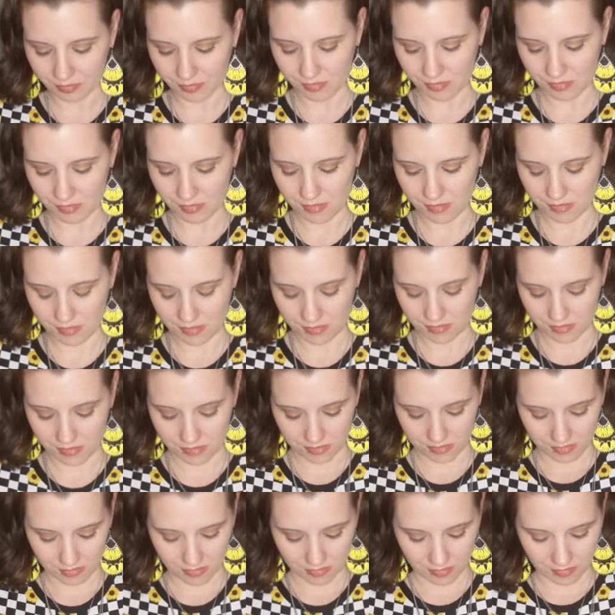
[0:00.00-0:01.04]

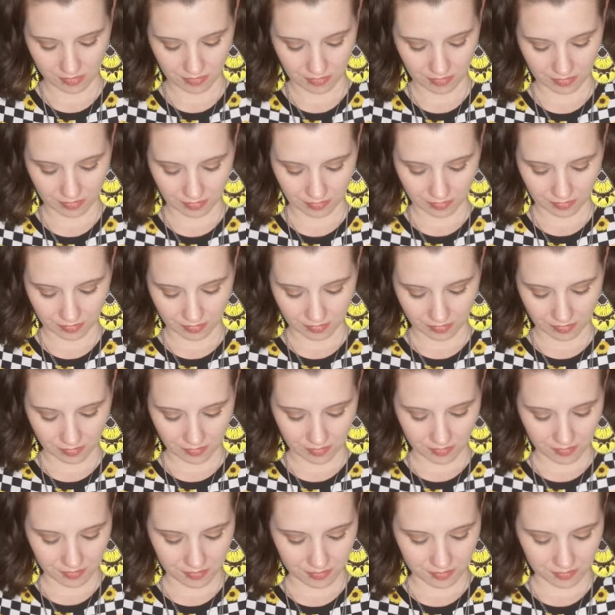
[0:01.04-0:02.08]

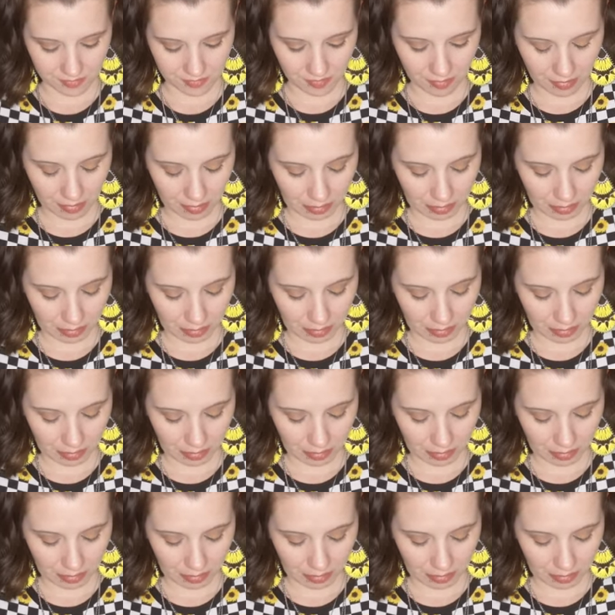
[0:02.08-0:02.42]
(no one is talking)